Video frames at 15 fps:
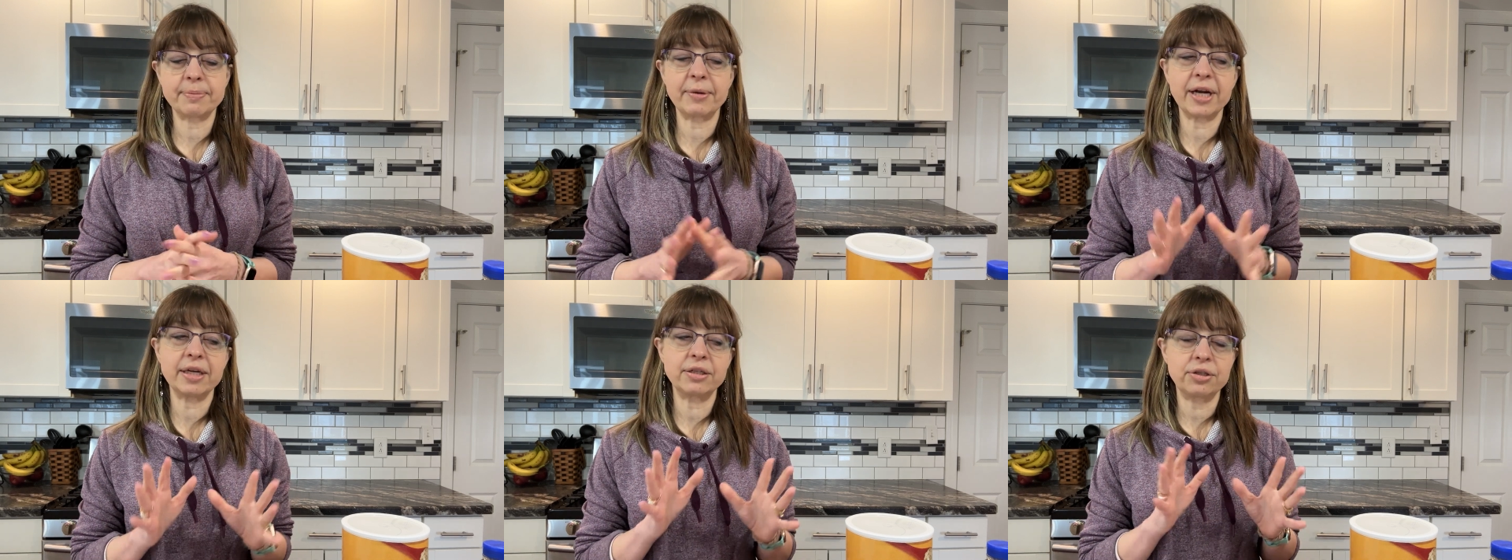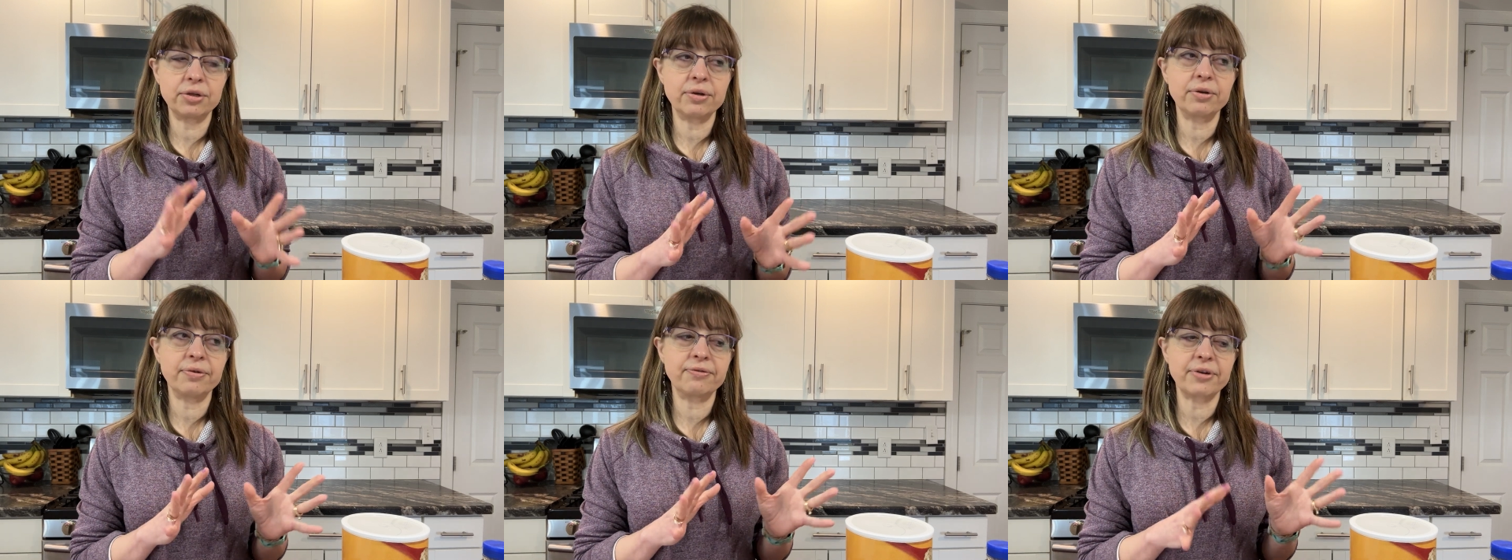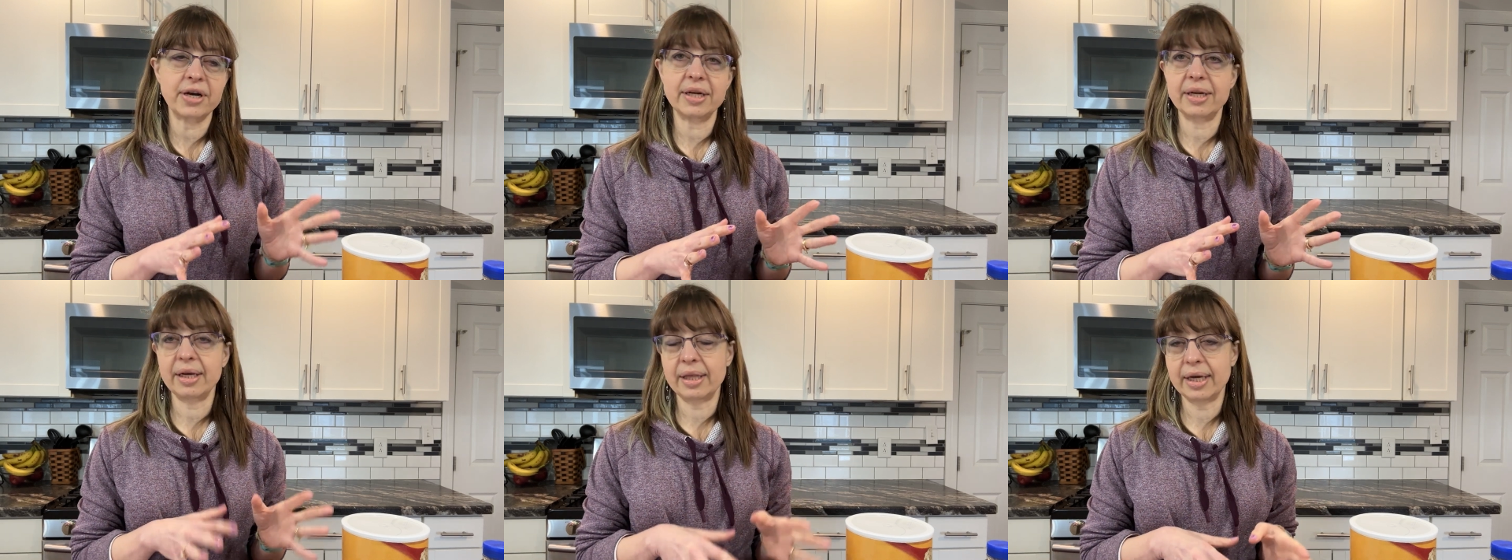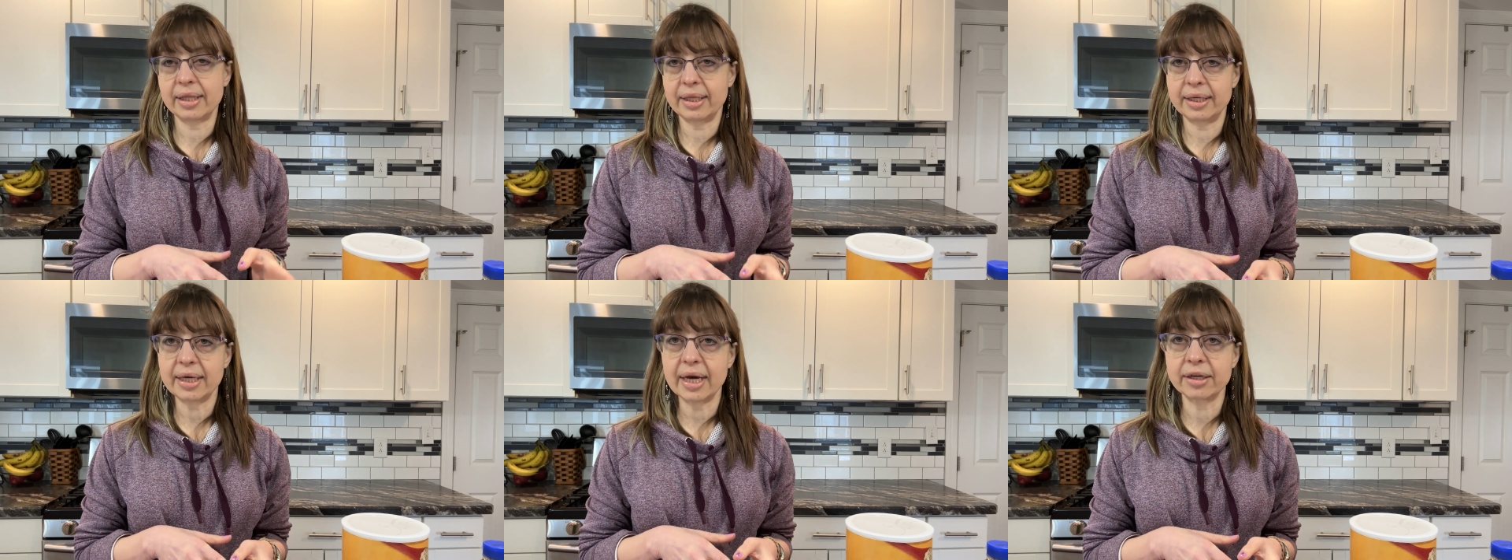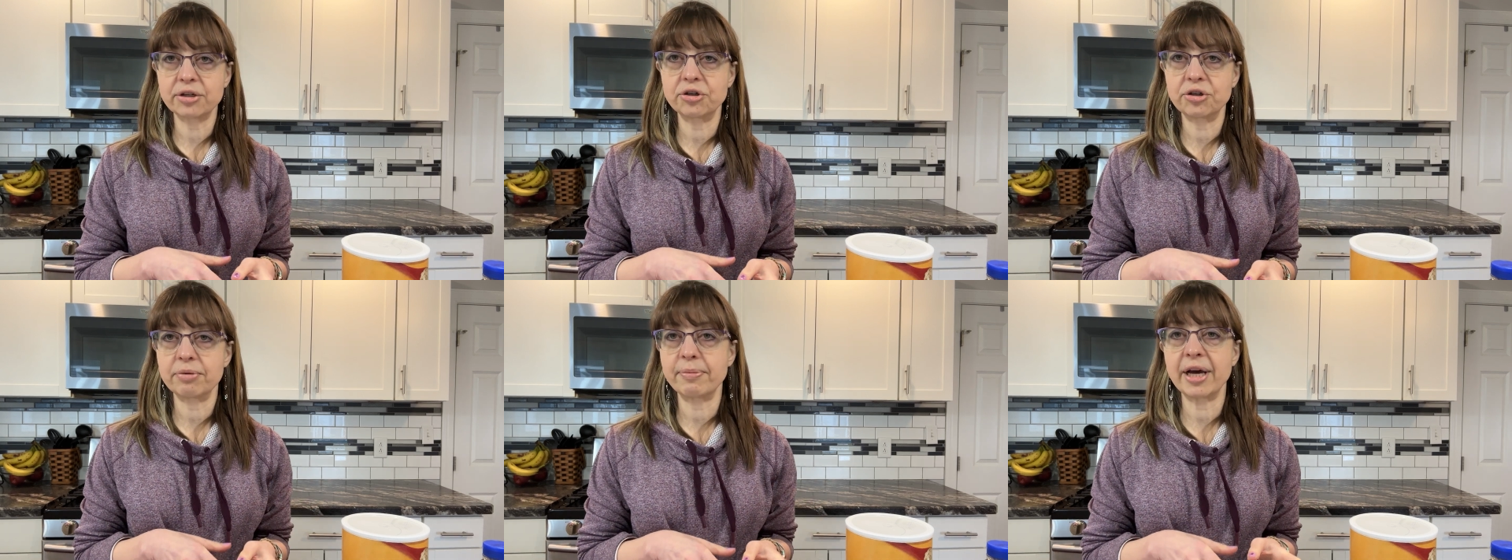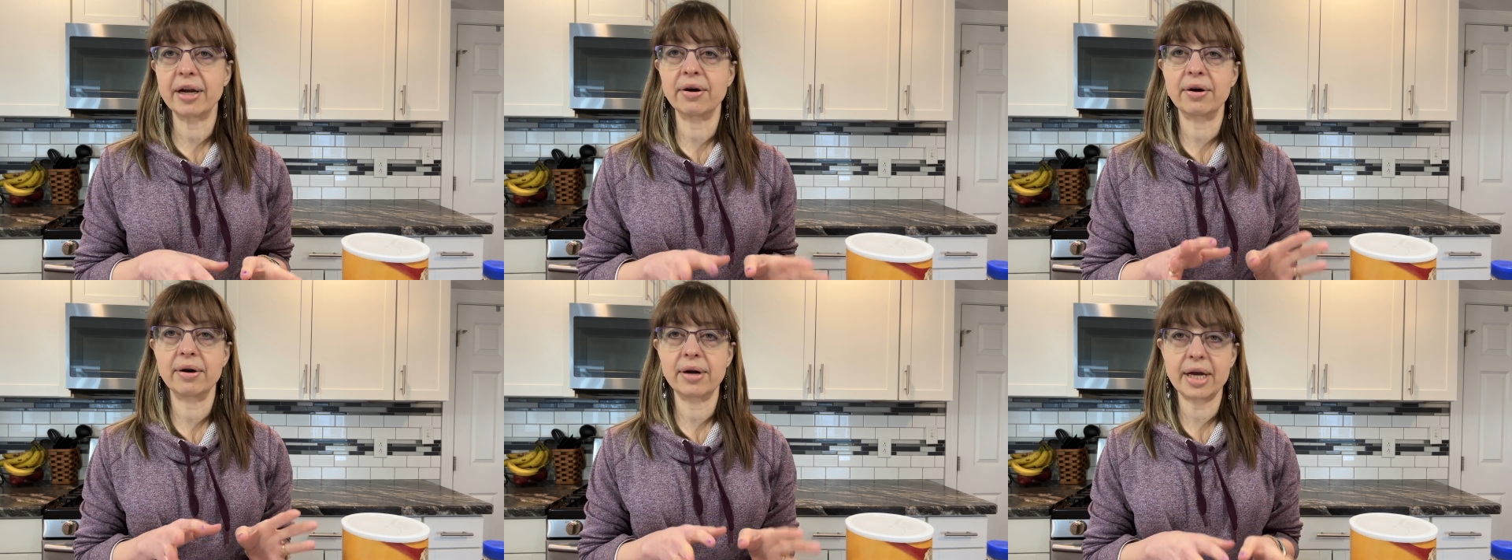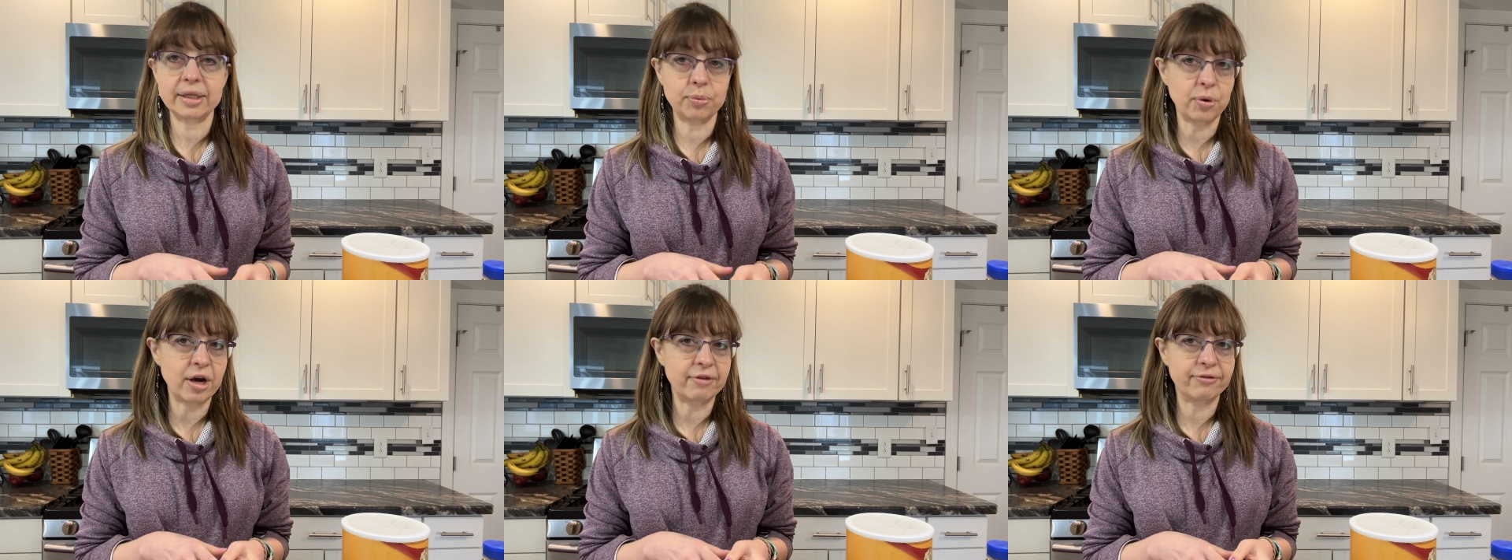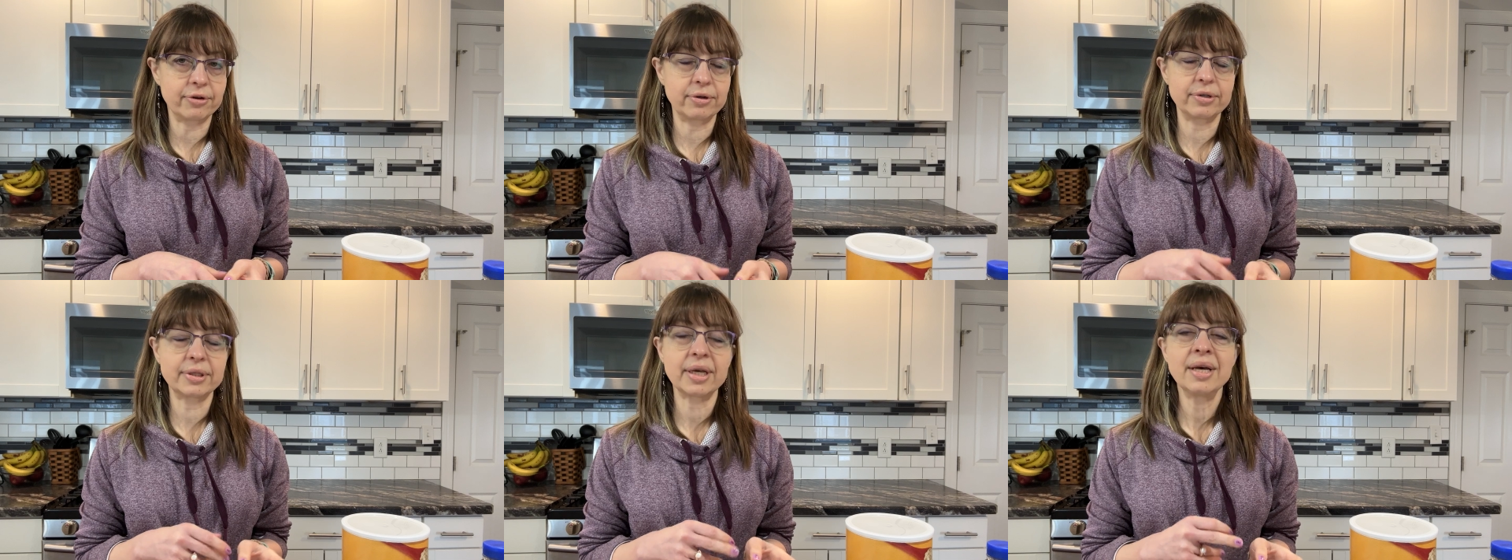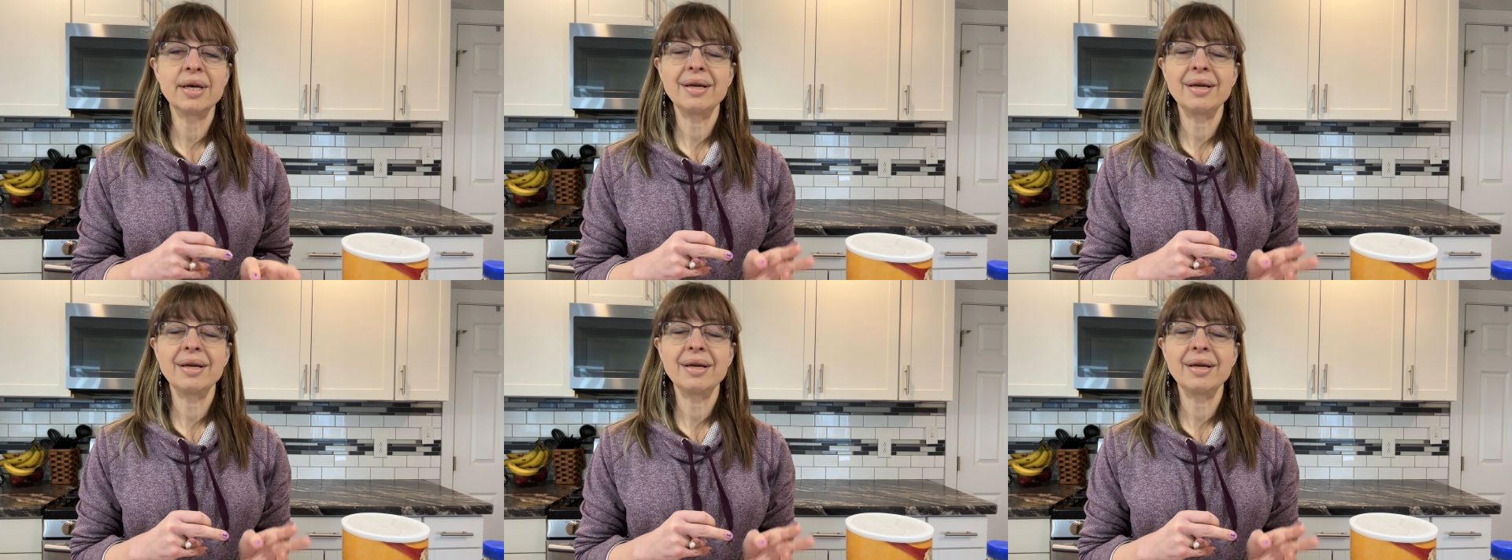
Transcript: but I do find I like the texture better as waffles.